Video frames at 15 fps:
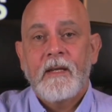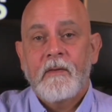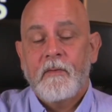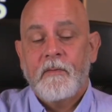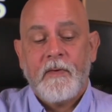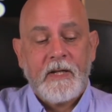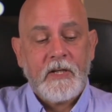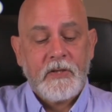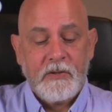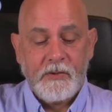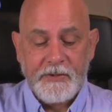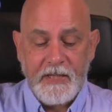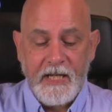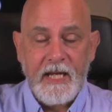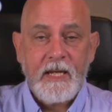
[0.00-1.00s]
fictional
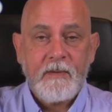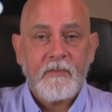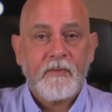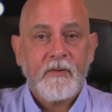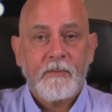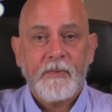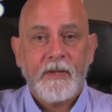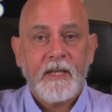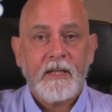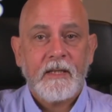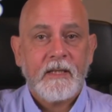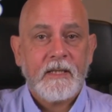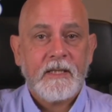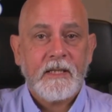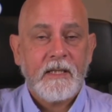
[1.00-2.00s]
team from the
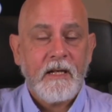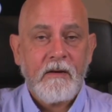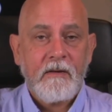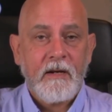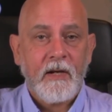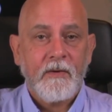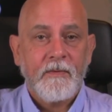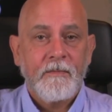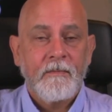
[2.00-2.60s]
scenario.